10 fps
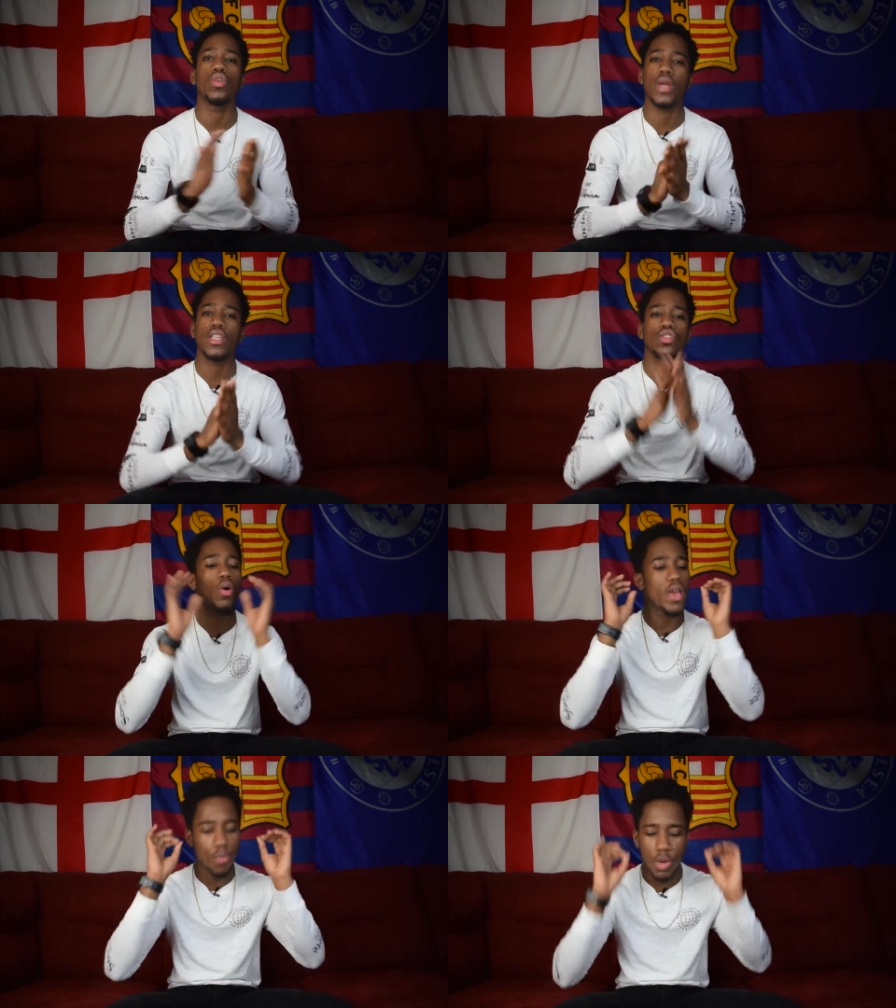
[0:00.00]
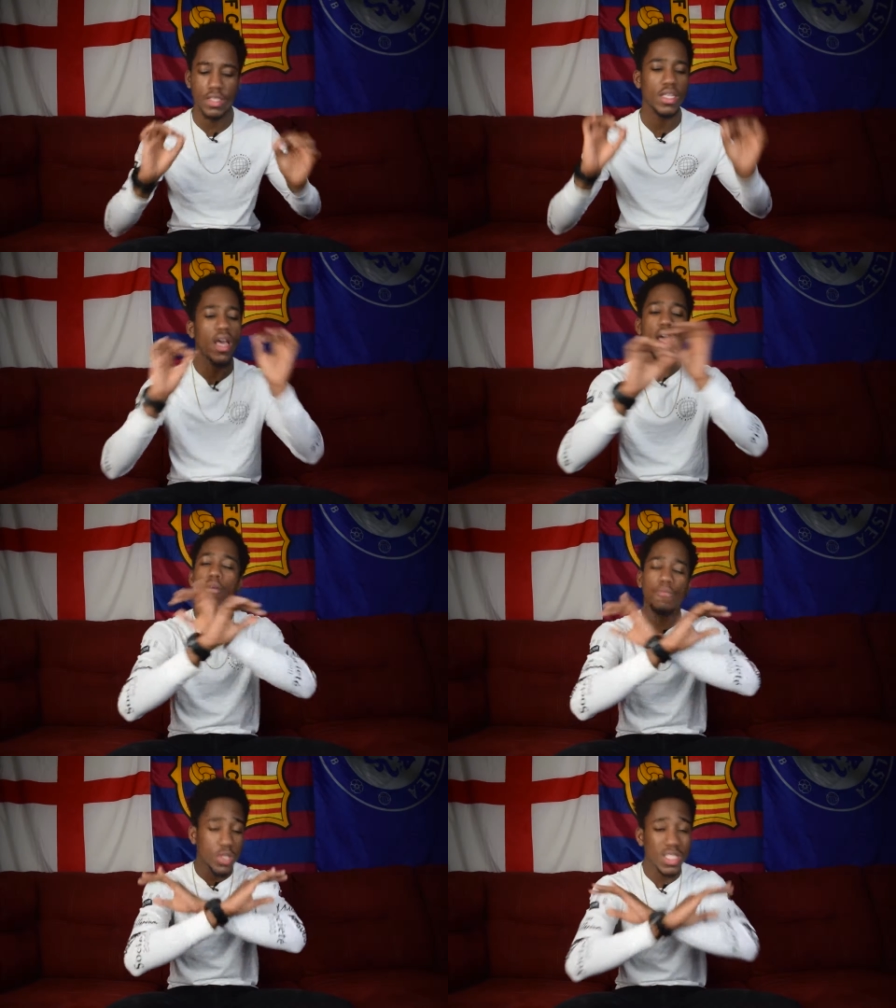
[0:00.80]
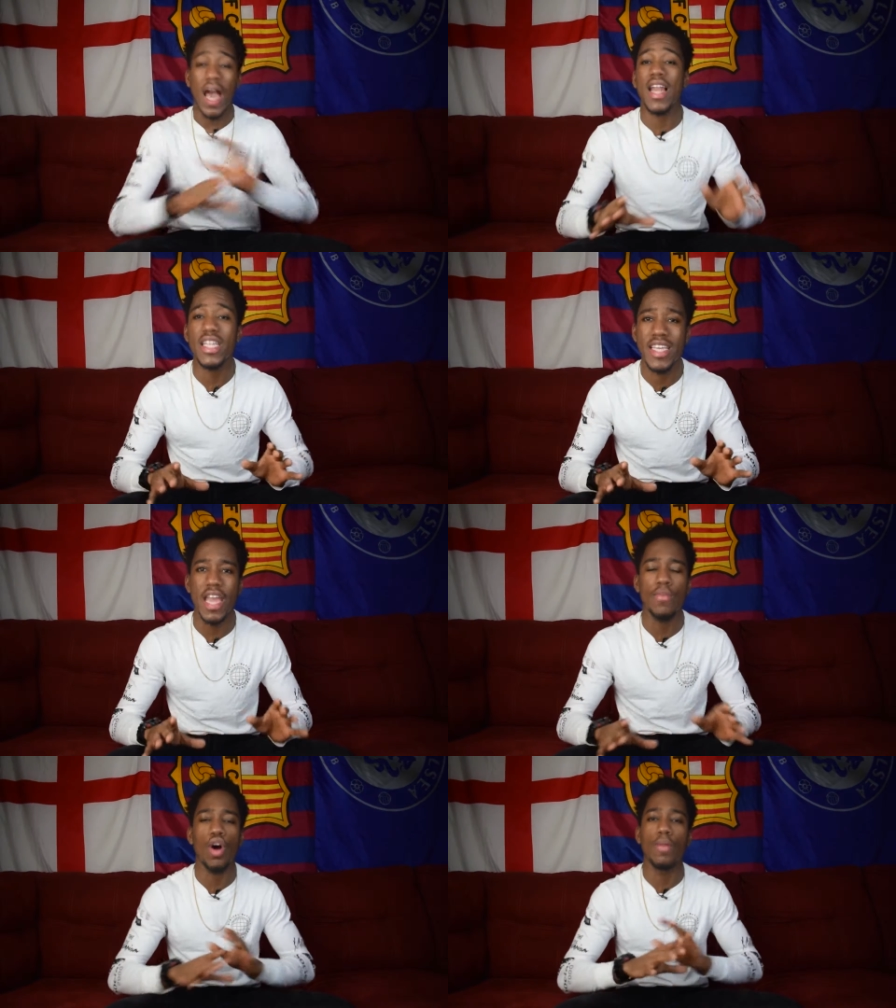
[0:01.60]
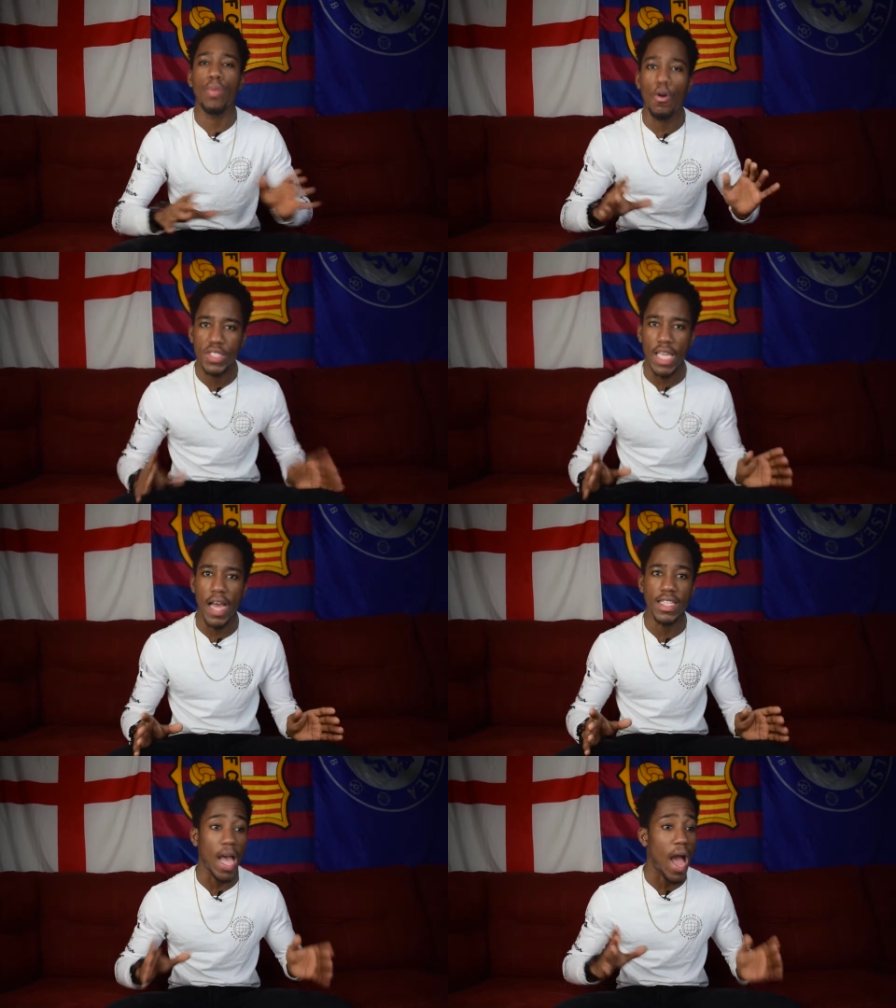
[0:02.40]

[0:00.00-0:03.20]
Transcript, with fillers: Okay, so it was solid game on both sides.